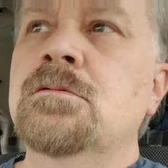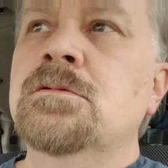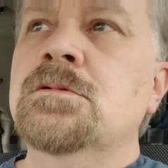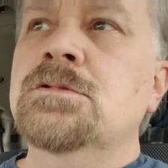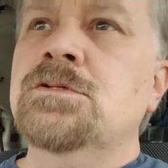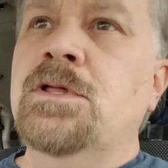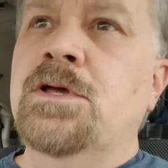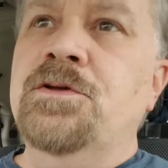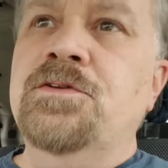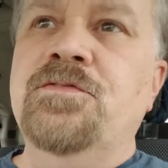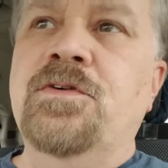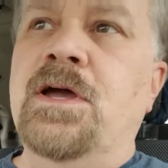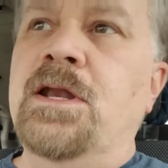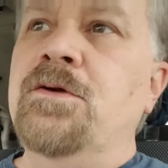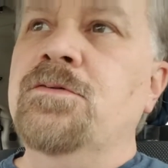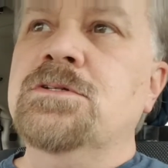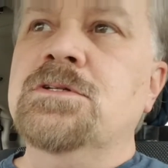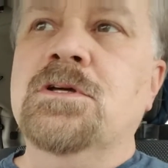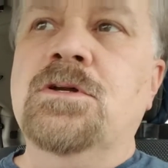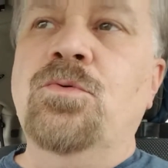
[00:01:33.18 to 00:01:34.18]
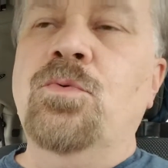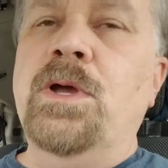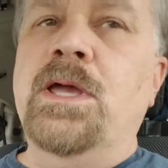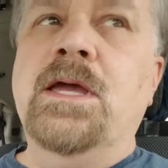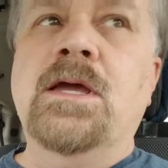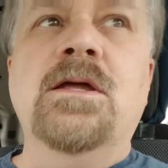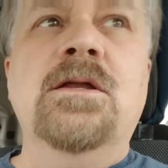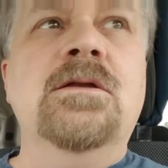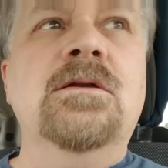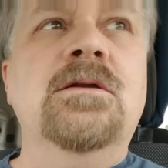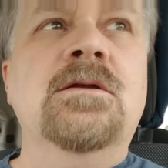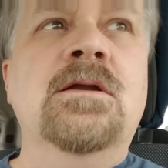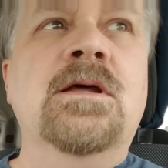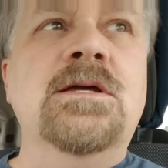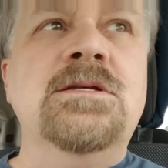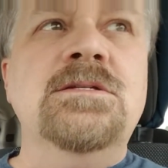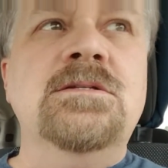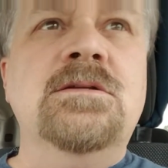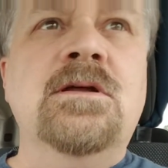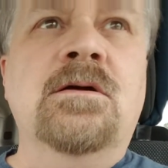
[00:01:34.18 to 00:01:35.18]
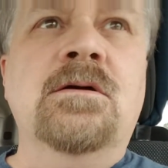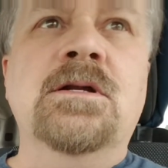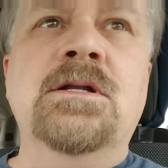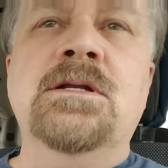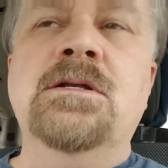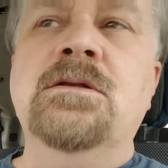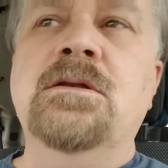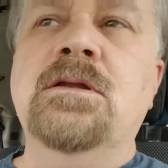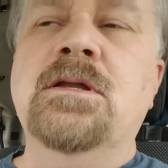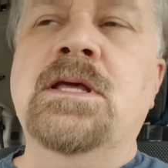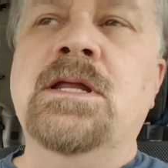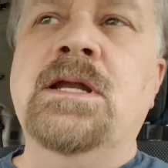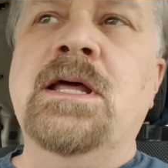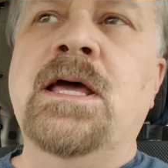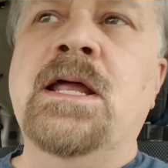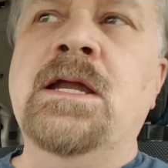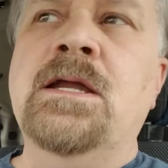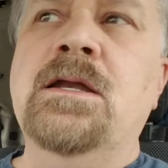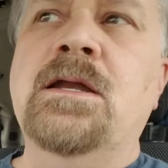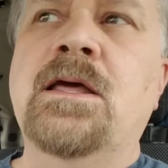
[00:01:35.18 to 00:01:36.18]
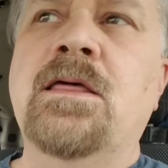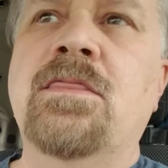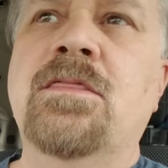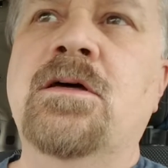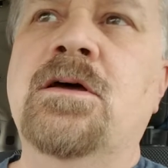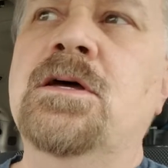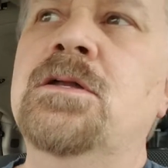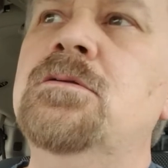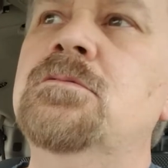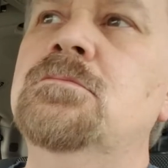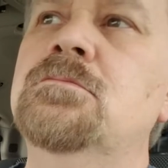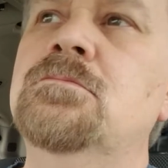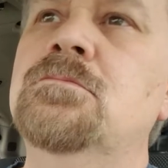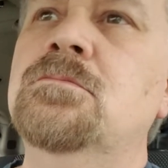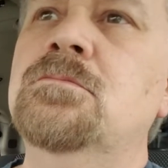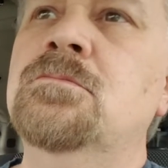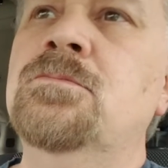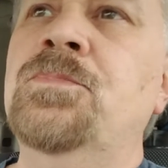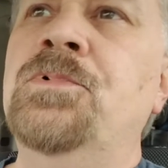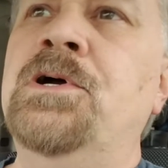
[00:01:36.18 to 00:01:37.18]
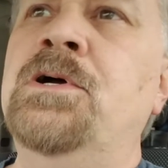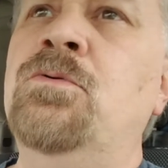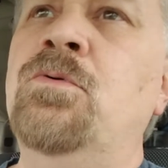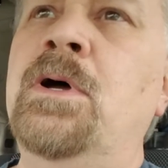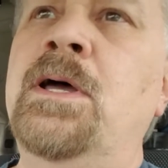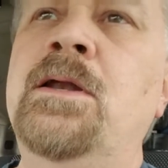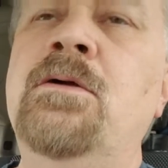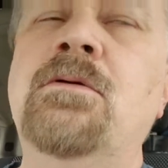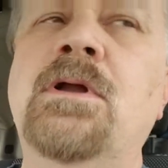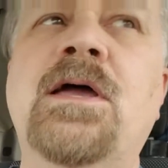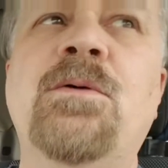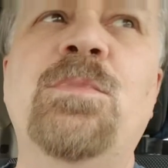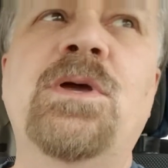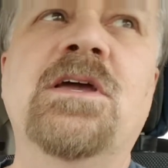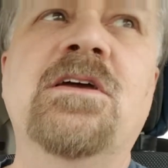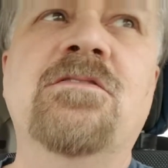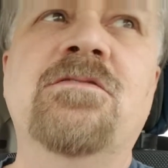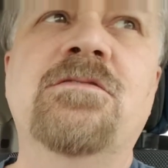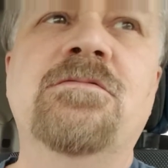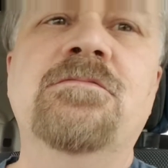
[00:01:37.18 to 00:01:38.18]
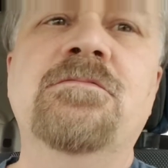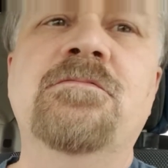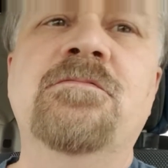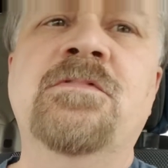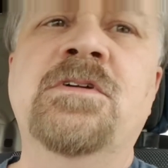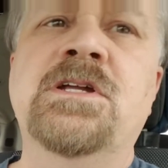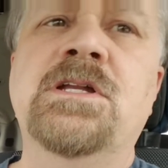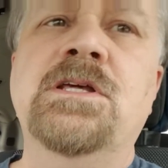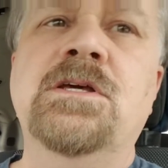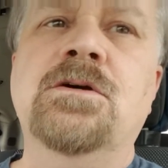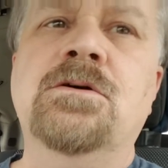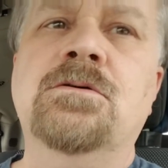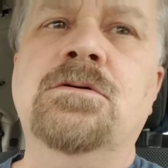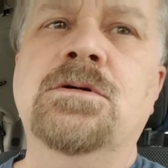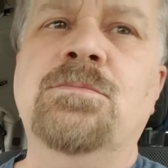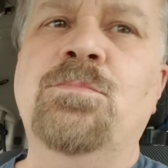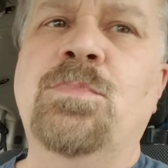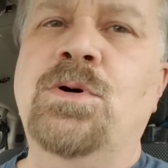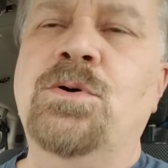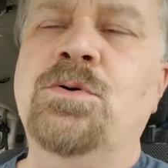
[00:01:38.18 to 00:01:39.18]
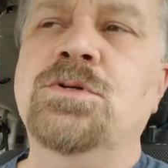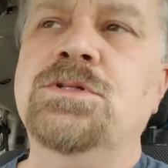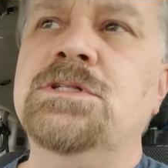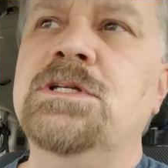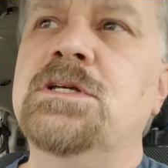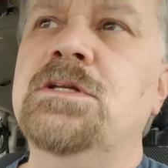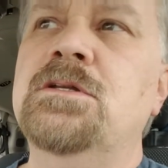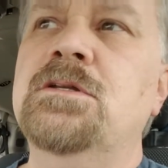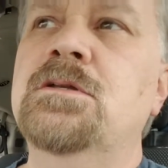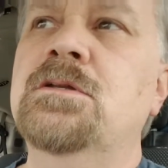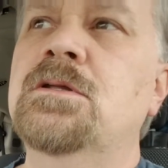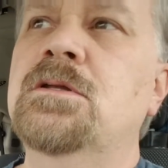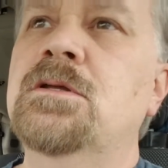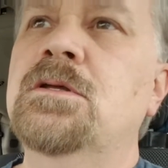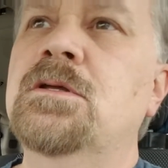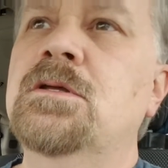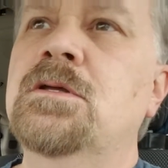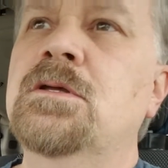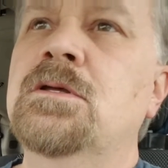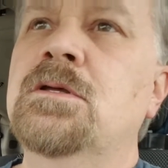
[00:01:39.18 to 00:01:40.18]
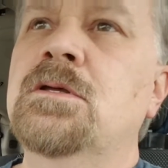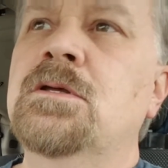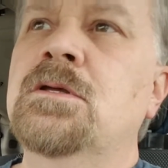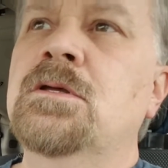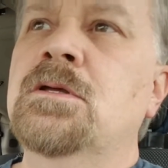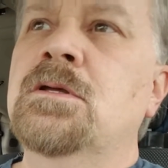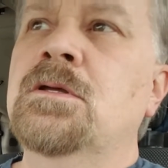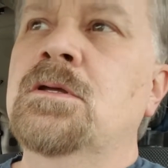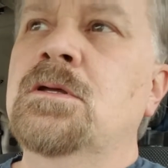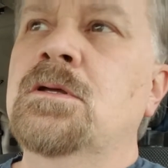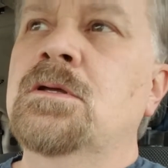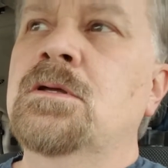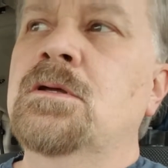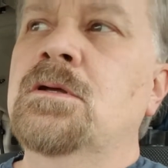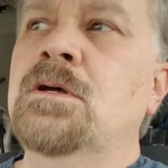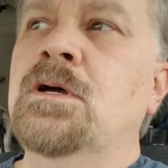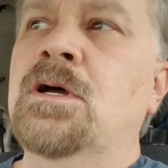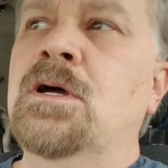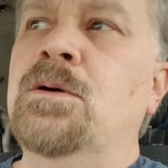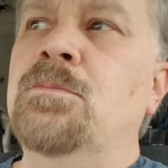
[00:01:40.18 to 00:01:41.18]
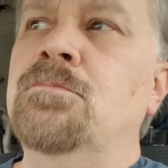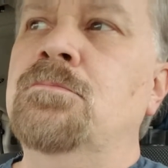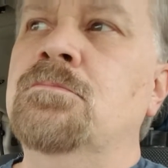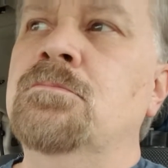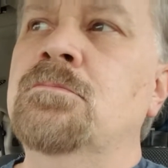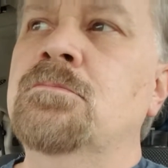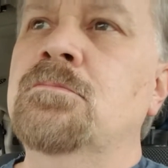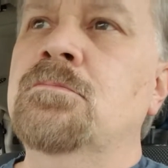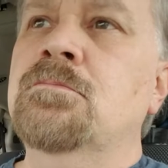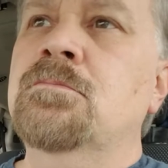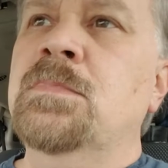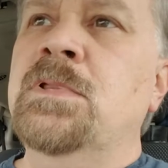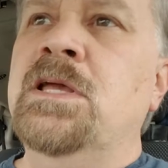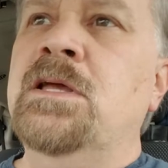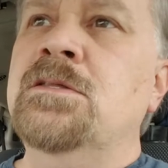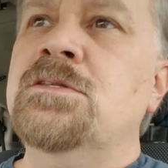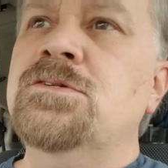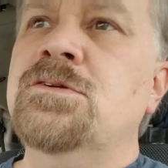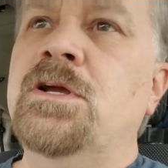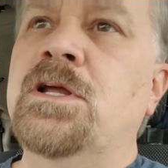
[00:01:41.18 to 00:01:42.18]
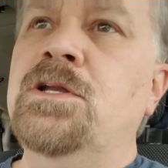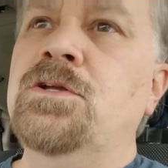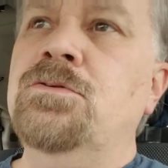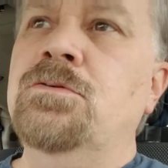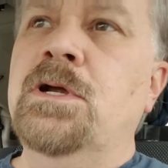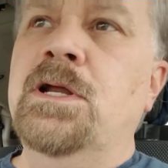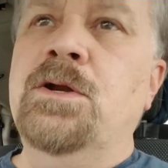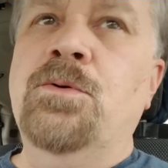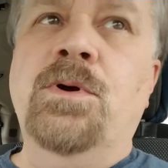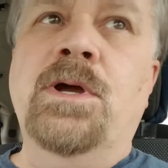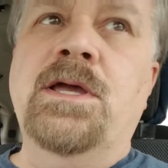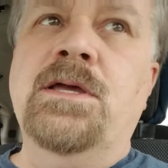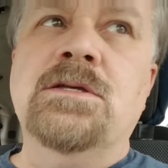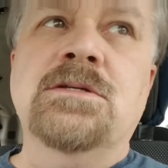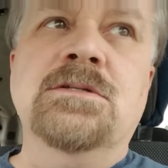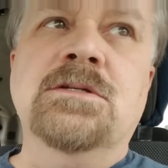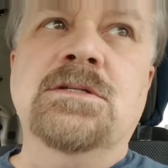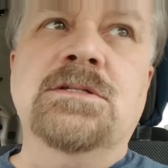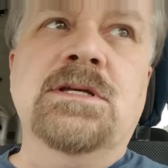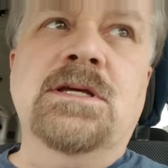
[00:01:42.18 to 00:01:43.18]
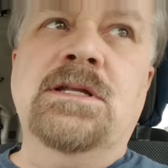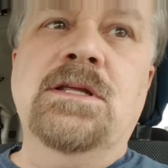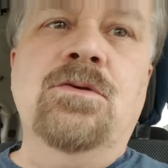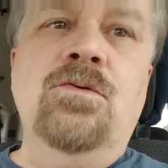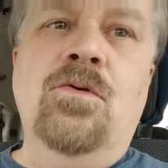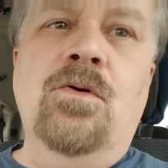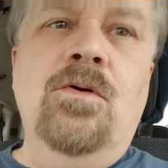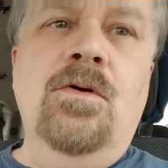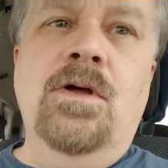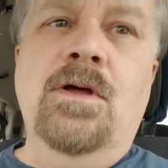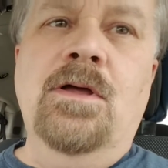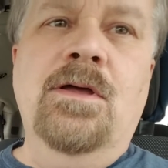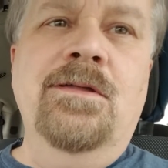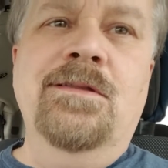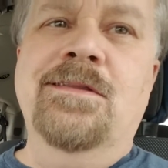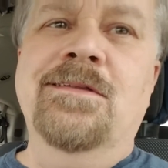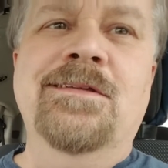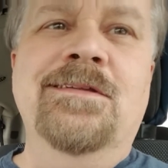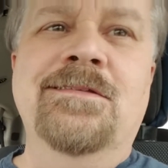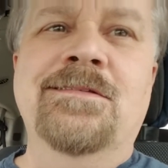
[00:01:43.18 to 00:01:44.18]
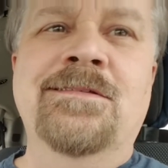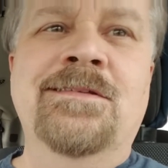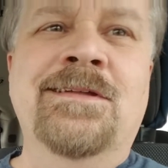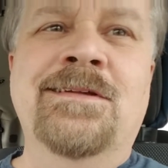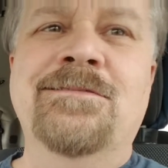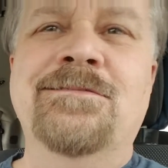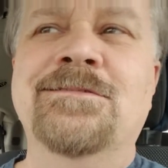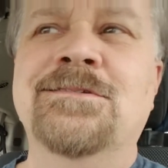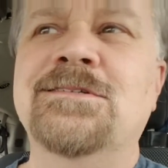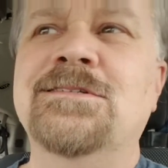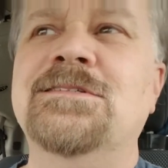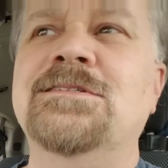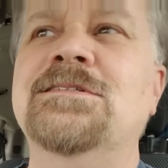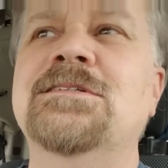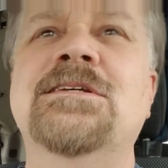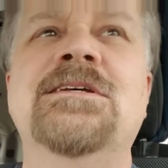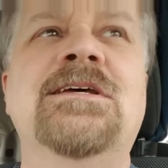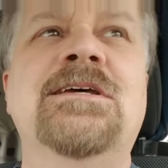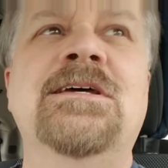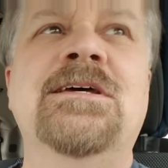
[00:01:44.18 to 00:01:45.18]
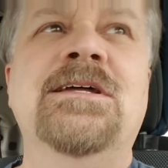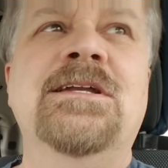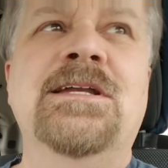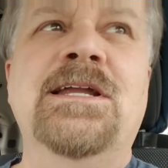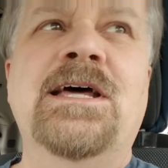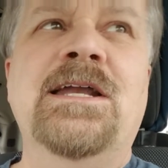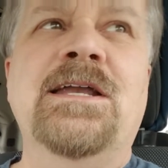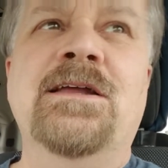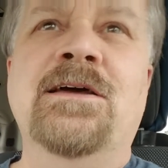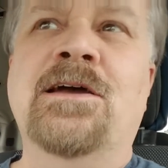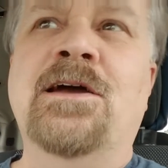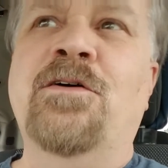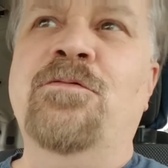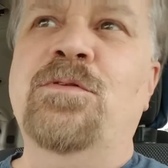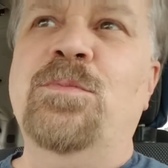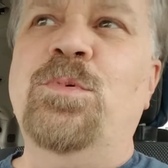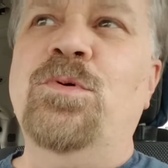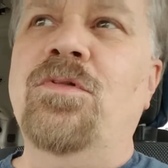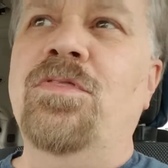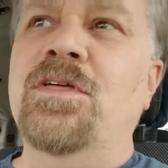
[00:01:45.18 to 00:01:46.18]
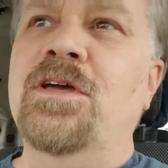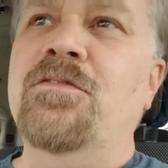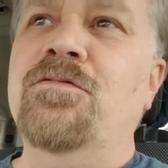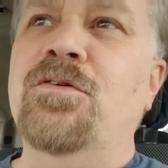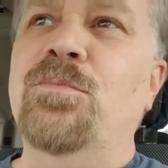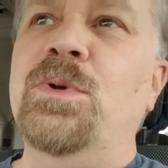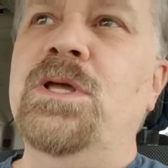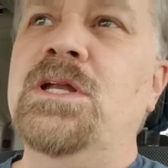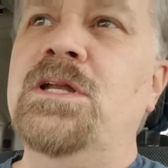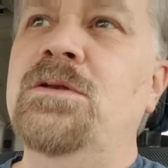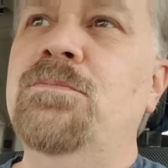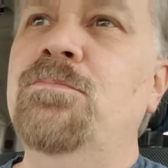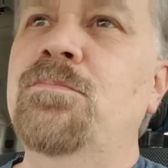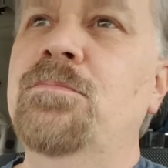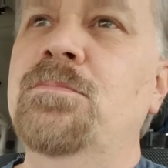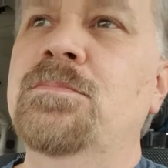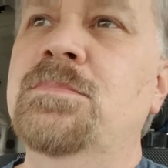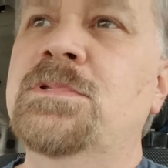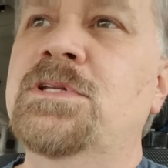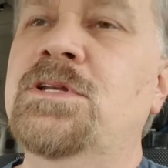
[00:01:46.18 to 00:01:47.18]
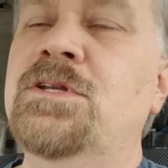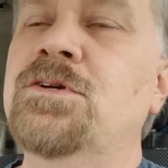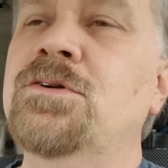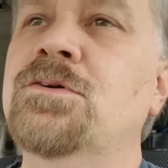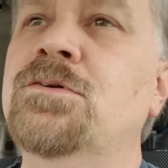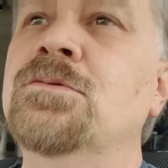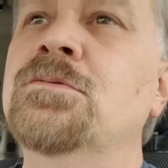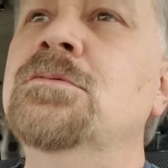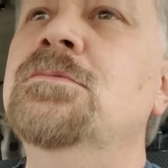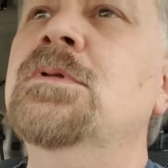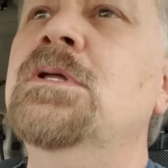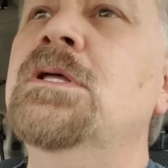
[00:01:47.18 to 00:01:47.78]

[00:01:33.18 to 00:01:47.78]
so that was fine. I was going to wing it, and I started in on it, and I thought, well, why don't I make a video and post it? The answer I knew right away is because I didn't want that was not a comfortable thing for me to do.